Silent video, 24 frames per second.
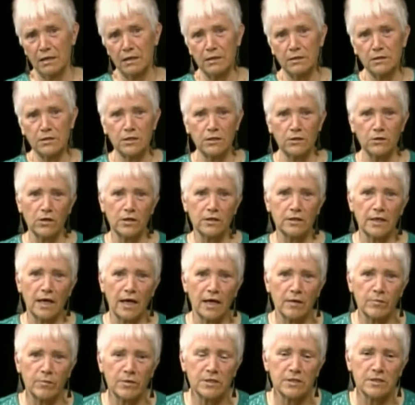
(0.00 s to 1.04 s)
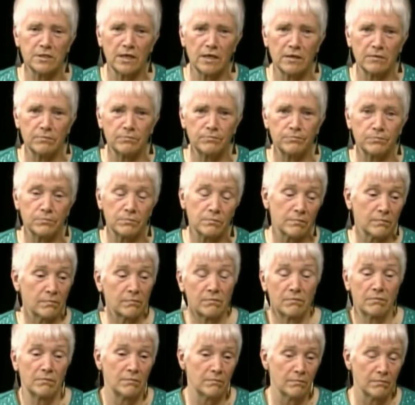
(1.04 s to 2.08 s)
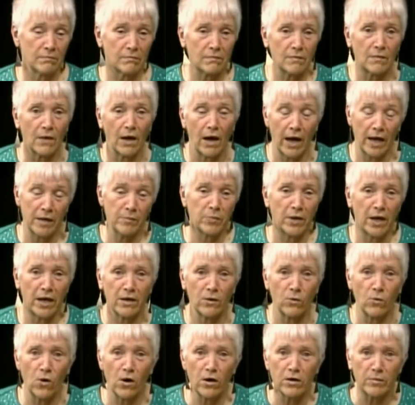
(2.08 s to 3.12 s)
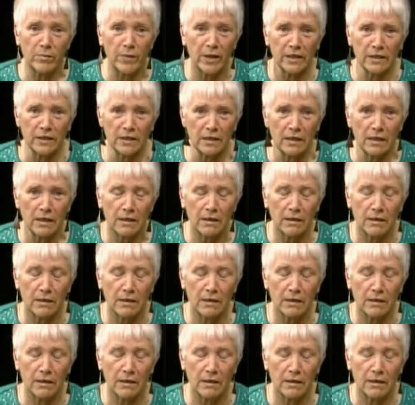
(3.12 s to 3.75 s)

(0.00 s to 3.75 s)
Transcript: And she looked at him and said, I'd buy a watermelon.